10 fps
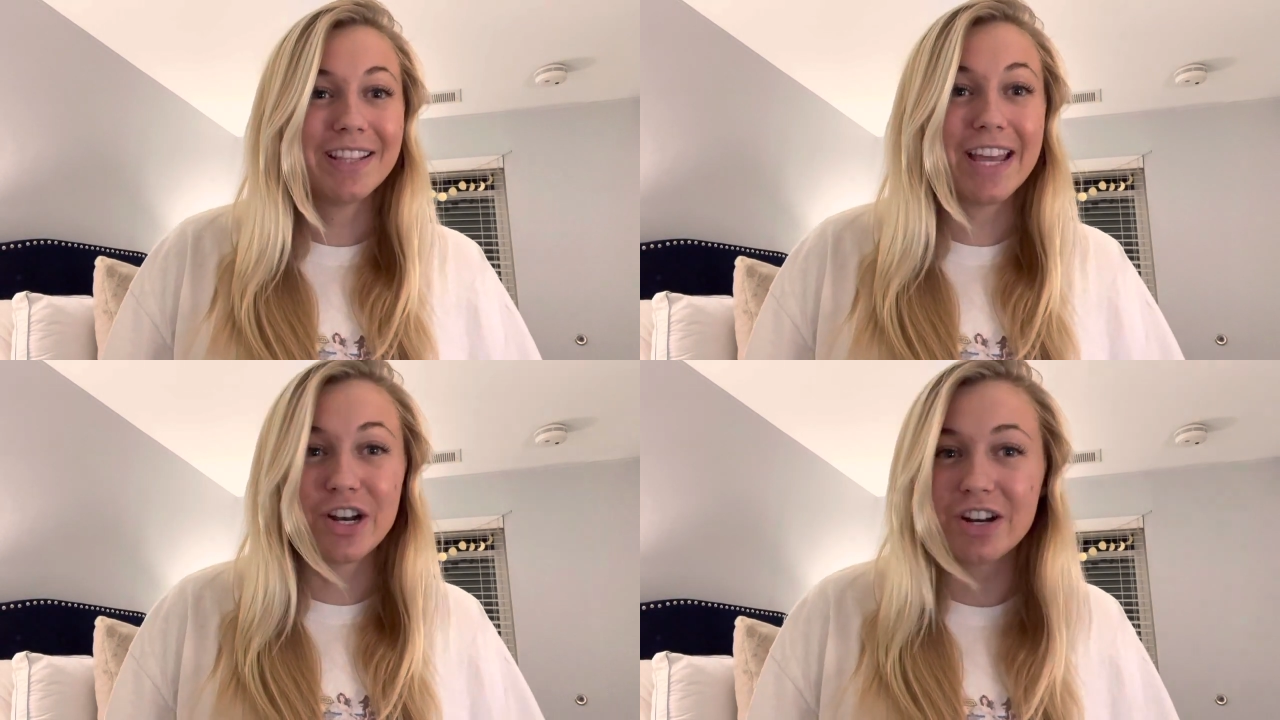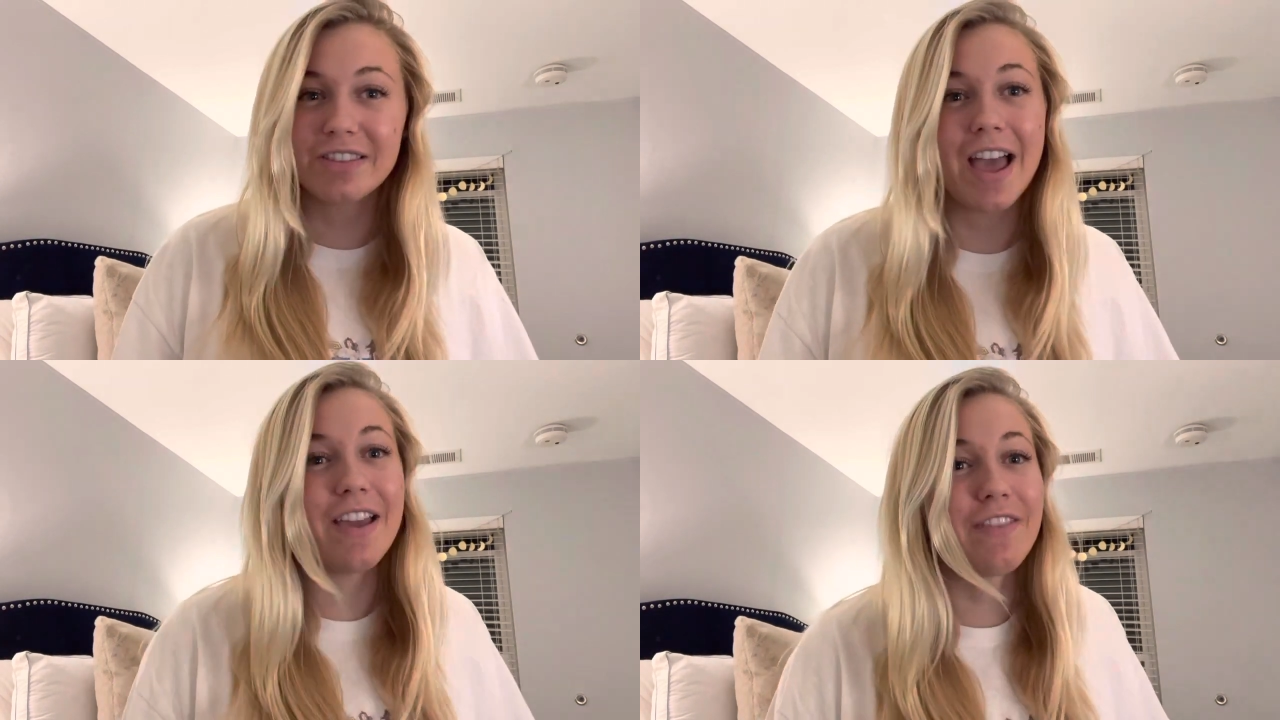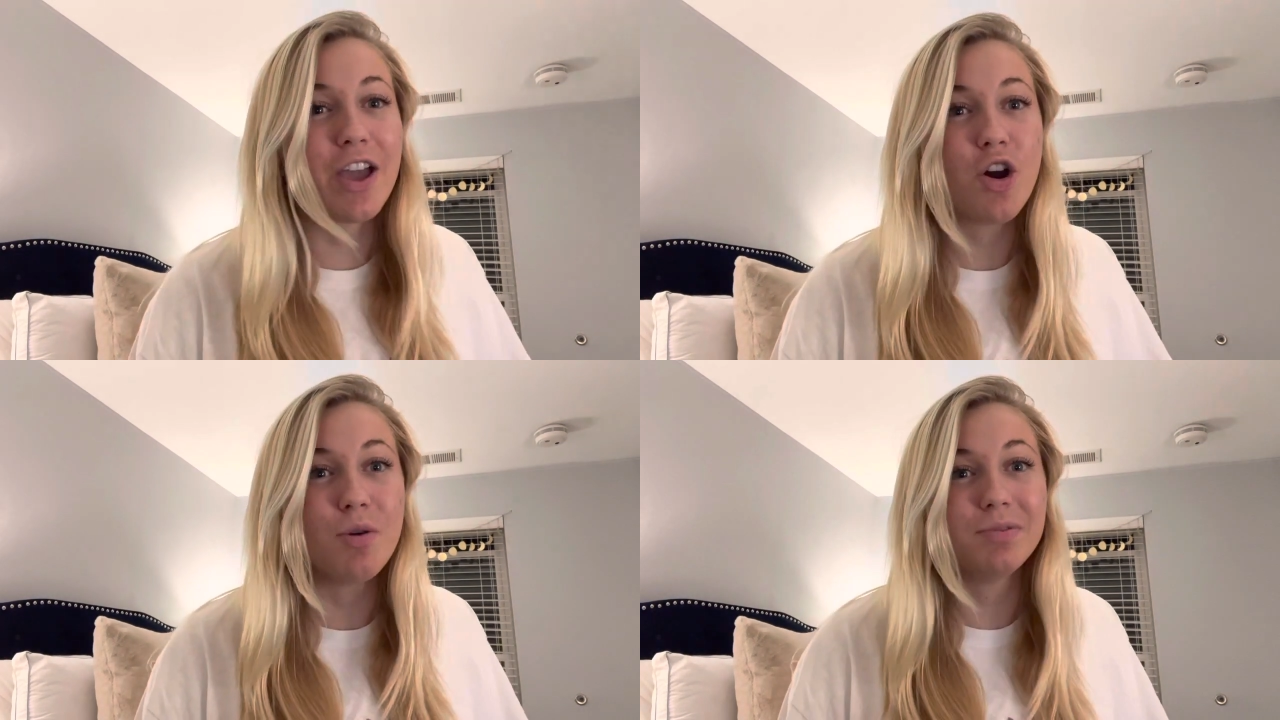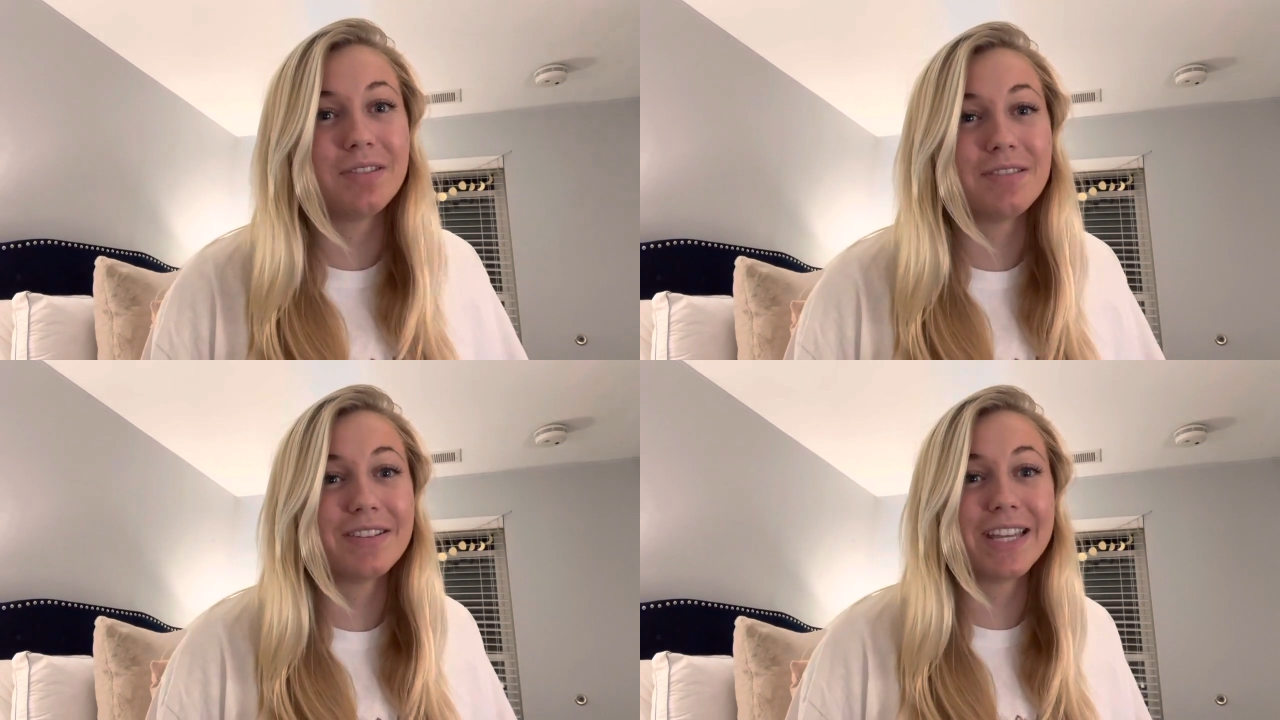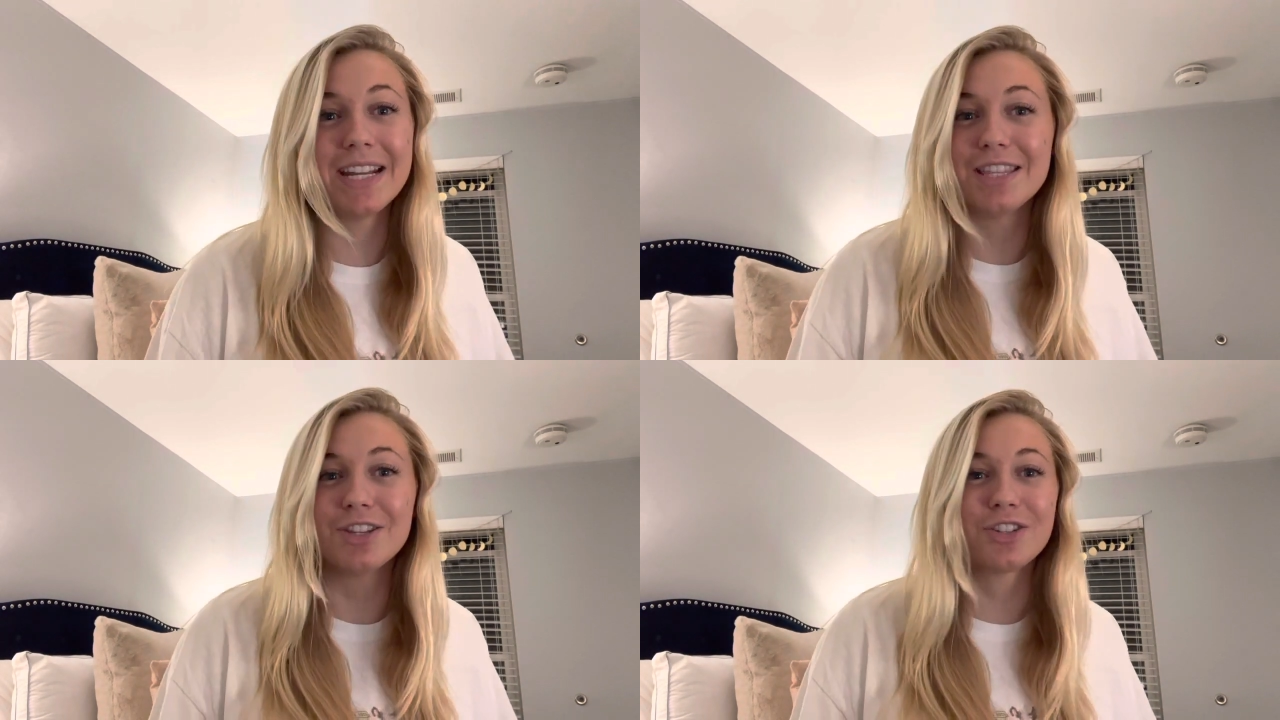Later in life, I hope to get
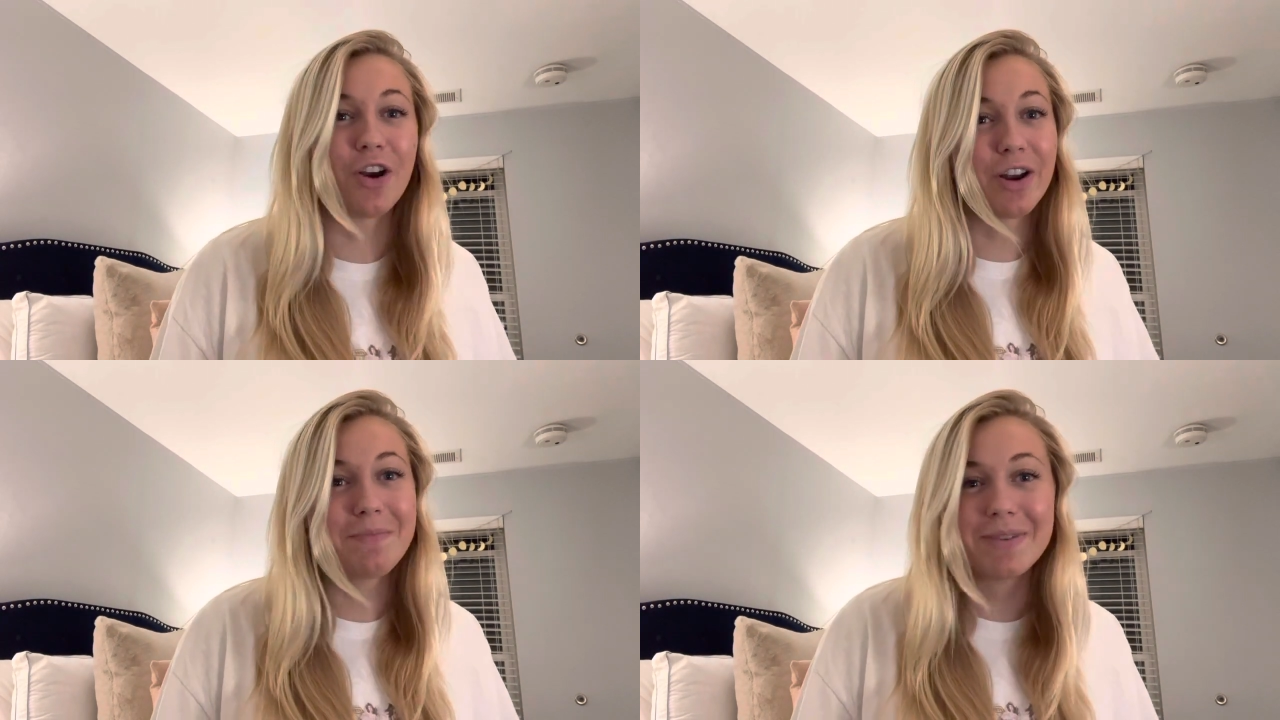in the startup